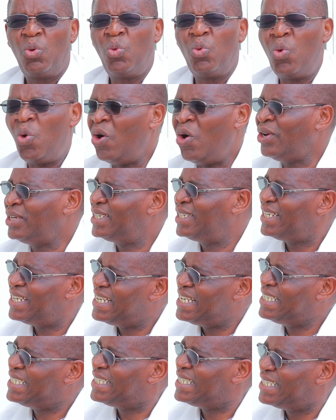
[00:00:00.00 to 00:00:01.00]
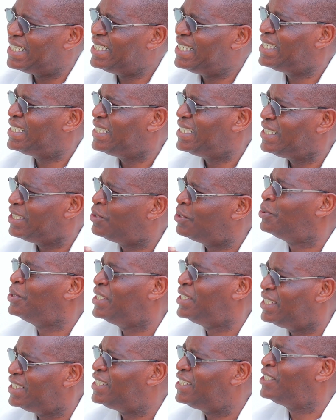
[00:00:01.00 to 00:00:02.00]
what is this you
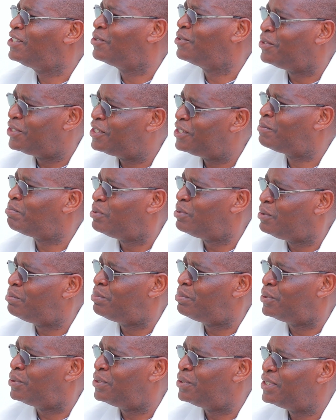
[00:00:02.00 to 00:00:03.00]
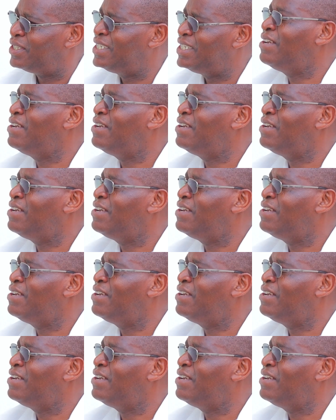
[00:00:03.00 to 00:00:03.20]
did to these people?